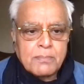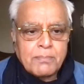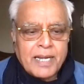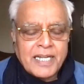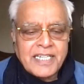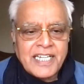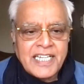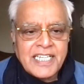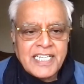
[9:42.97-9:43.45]

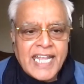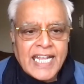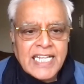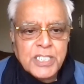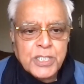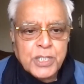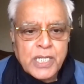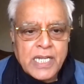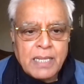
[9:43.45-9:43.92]
but it
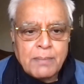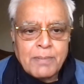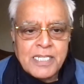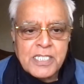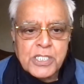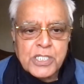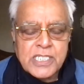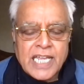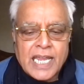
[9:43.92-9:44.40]
takes 3
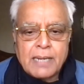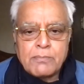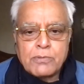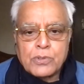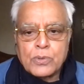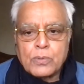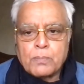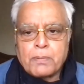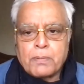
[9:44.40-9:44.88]
months time
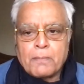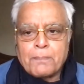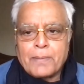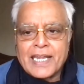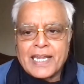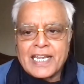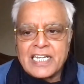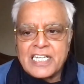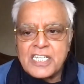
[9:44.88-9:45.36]
to
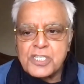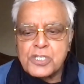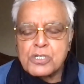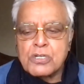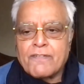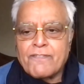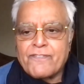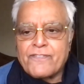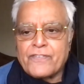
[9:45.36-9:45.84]
prepare a list
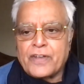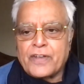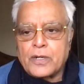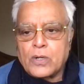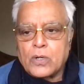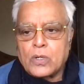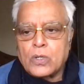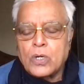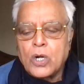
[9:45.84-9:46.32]
of,
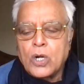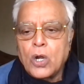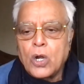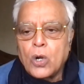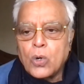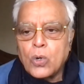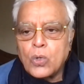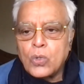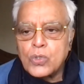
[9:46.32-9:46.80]

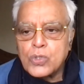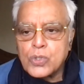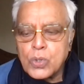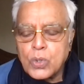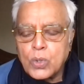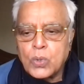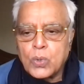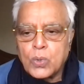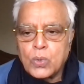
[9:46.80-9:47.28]
who's
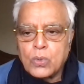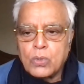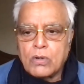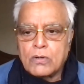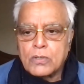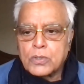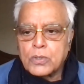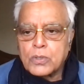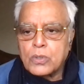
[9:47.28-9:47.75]
who
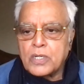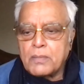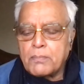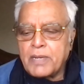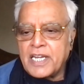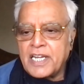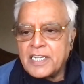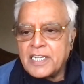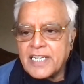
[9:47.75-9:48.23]
to
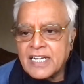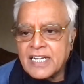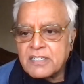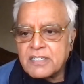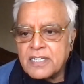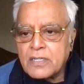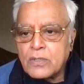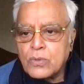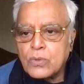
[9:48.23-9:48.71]
be
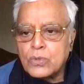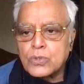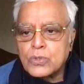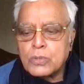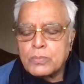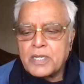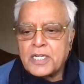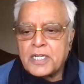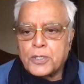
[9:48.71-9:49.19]
inducted, who's
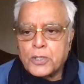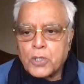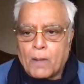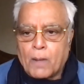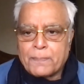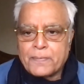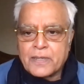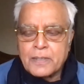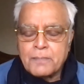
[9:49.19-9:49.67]
to be
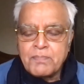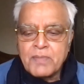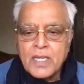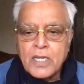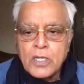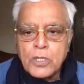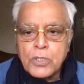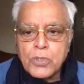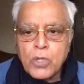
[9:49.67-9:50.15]
dropped.
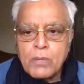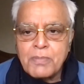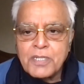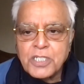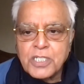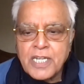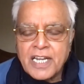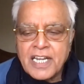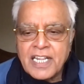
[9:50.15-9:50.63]
So
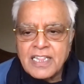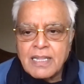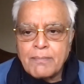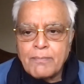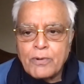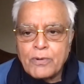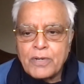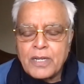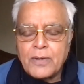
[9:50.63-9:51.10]
Mr. Narendra
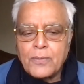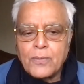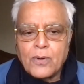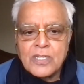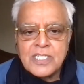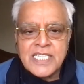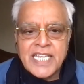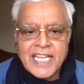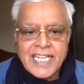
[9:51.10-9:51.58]
Modi
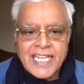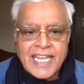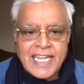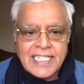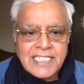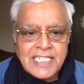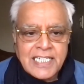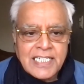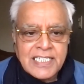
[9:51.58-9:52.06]
was
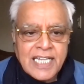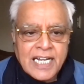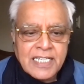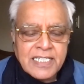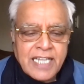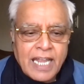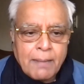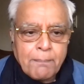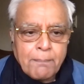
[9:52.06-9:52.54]
engaged in
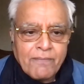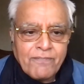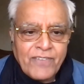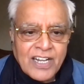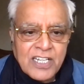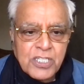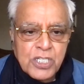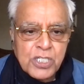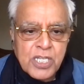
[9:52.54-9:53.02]
that type of
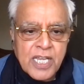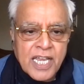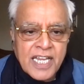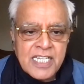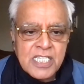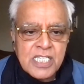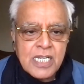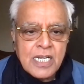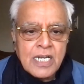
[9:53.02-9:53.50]

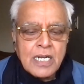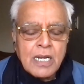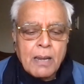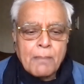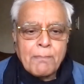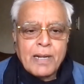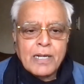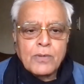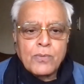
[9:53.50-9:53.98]
exercise.
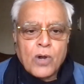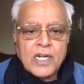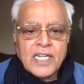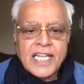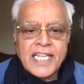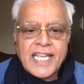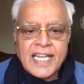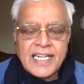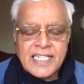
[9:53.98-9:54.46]
But
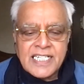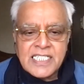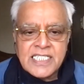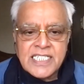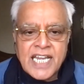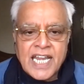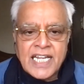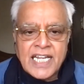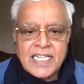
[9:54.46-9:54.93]
what I
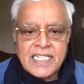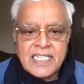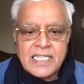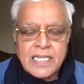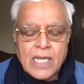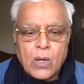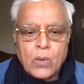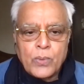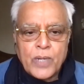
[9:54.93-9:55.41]
understand
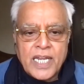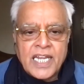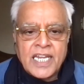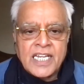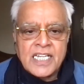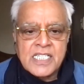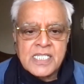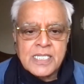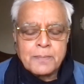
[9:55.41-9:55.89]
now
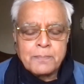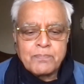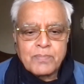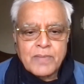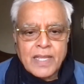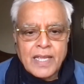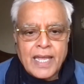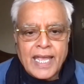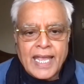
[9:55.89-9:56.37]
is
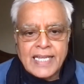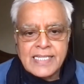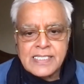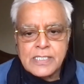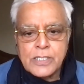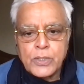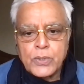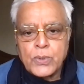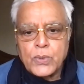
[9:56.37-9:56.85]

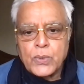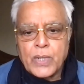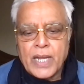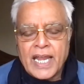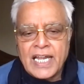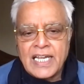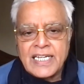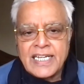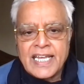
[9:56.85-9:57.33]
as you
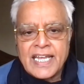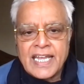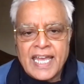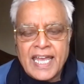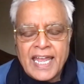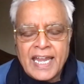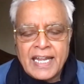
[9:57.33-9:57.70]
held a